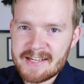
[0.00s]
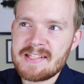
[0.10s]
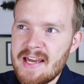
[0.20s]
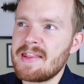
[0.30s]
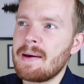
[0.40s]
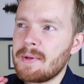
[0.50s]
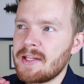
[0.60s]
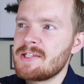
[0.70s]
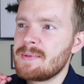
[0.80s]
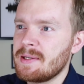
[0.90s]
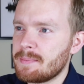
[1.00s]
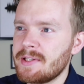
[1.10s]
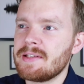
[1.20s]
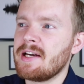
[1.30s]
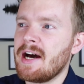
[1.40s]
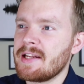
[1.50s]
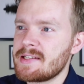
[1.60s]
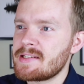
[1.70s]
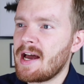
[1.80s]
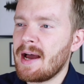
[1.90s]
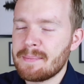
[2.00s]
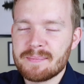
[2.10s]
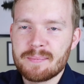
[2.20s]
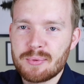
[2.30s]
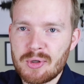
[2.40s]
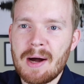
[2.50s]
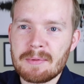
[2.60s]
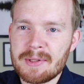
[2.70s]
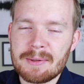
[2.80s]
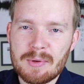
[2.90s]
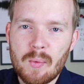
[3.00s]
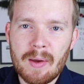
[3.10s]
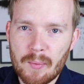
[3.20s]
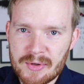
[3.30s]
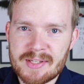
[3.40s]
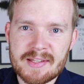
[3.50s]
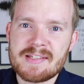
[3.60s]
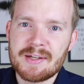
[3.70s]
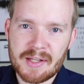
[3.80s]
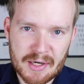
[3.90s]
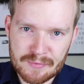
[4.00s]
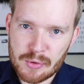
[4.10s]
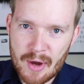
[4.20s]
I say that, but let's be completely honest, I'm probably gonna be way worse at this than a lot of you